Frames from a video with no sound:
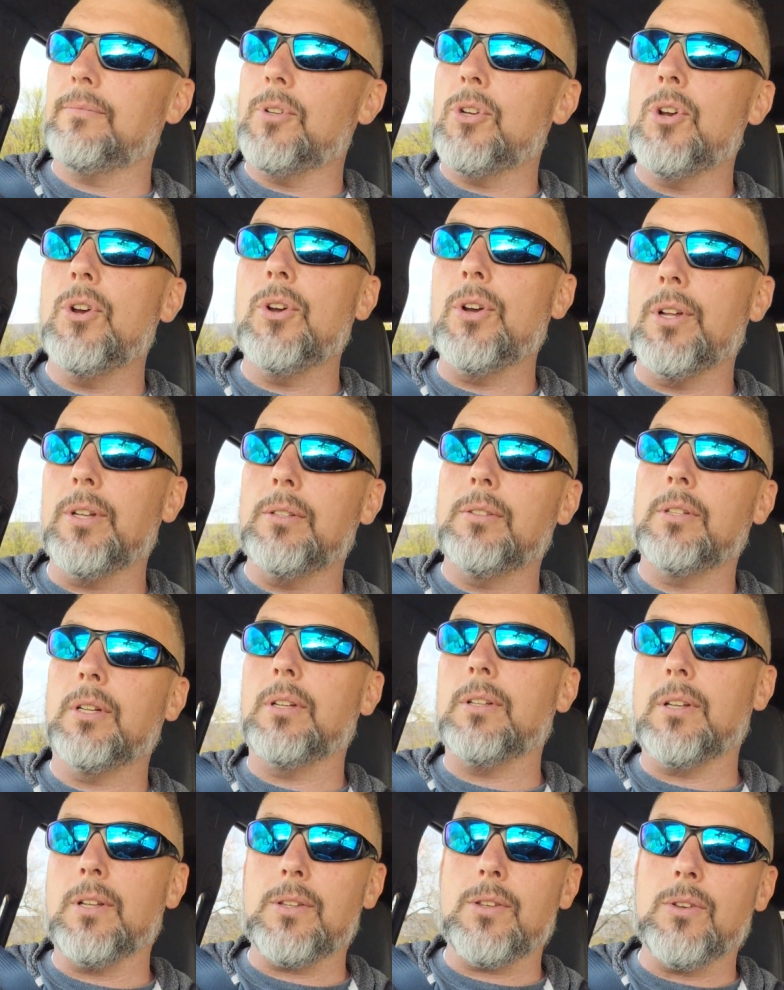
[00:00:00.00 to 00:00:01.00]
hood,
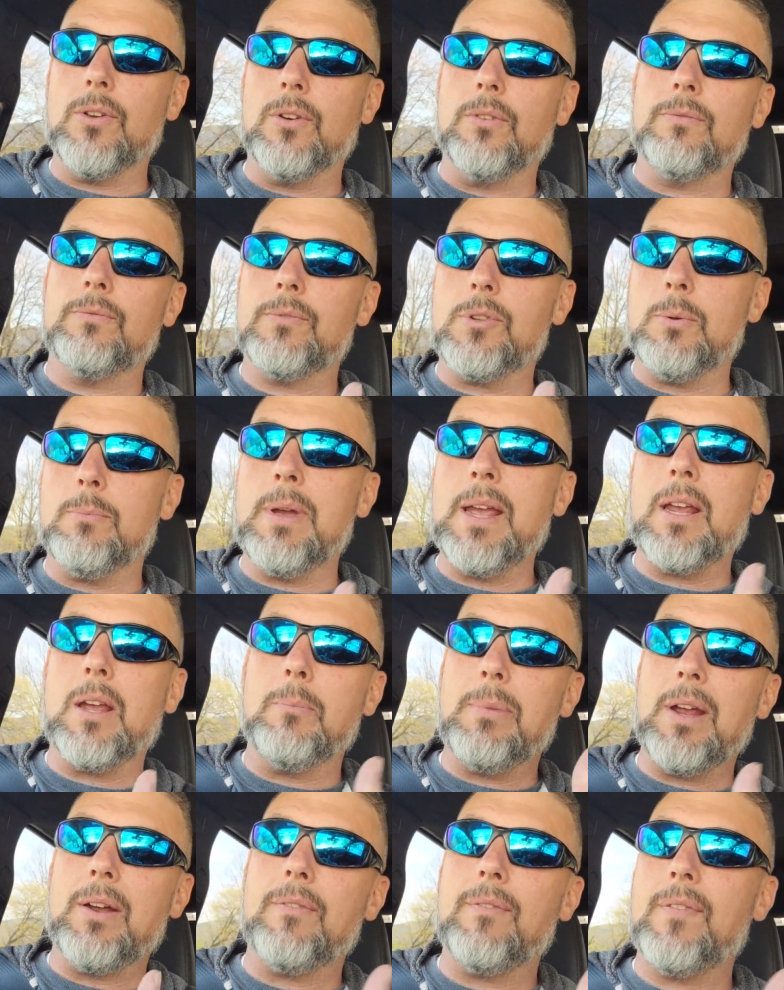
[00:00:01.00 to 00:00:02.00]
your
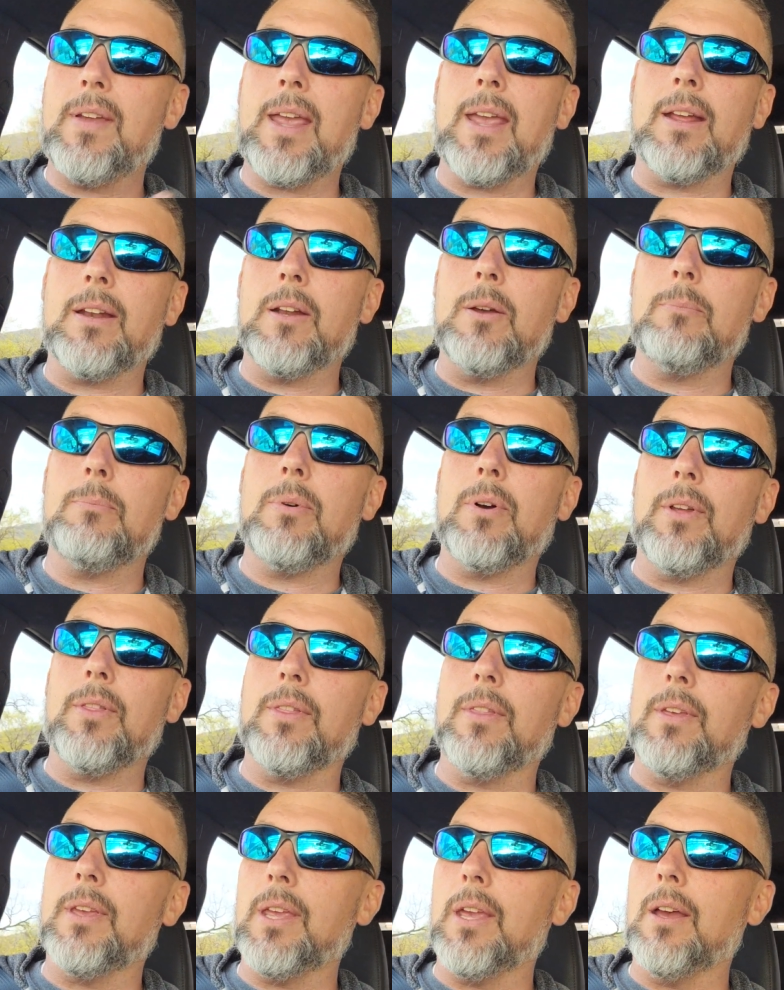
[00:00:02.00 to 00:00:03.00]
makeup air fan up on
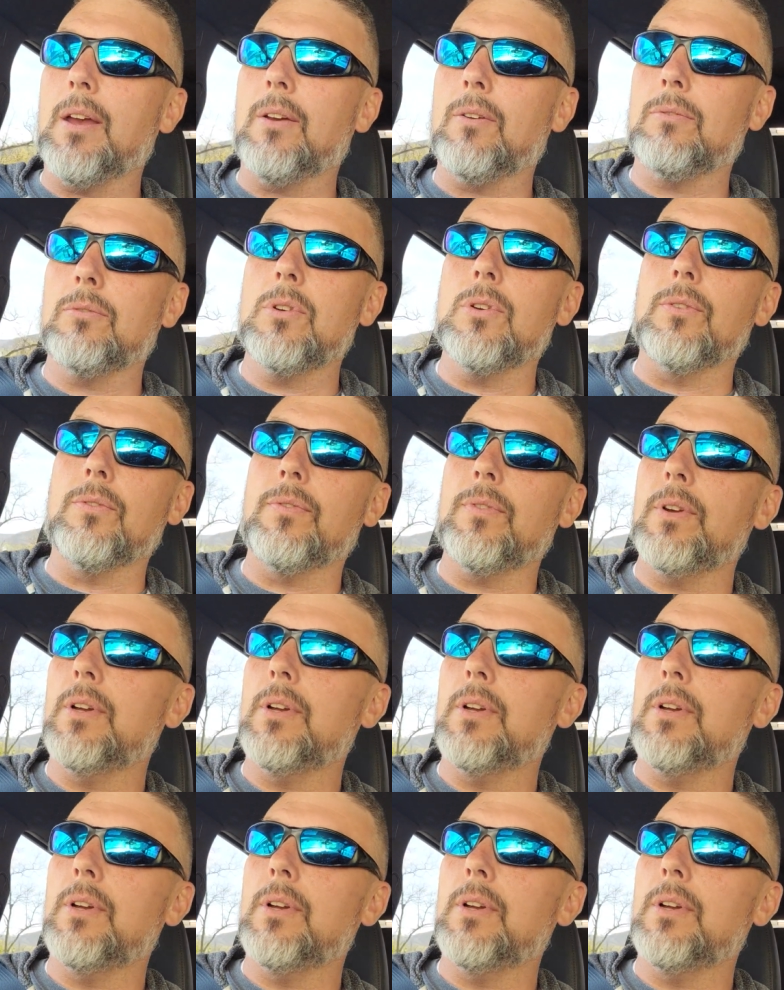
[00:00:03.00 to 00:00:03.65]
the roof.